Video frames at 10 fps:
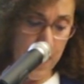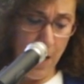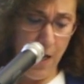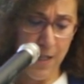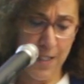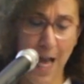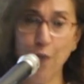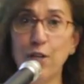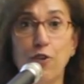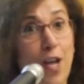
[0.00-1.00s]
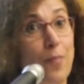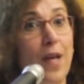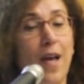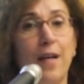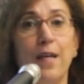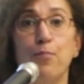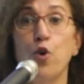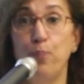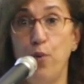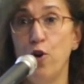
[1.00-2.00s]
uh, Saudi Arabia
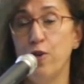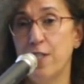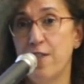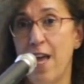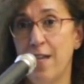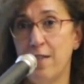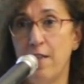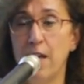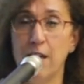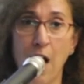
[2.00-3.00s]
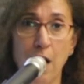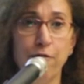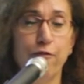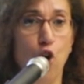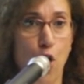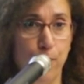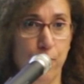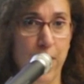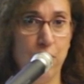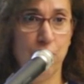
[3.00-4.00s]
proposed that the Gulf
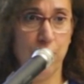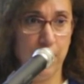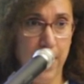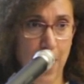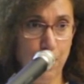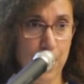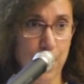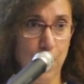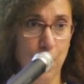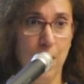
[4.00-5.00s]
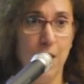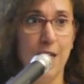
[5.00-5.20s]
Cooperation Council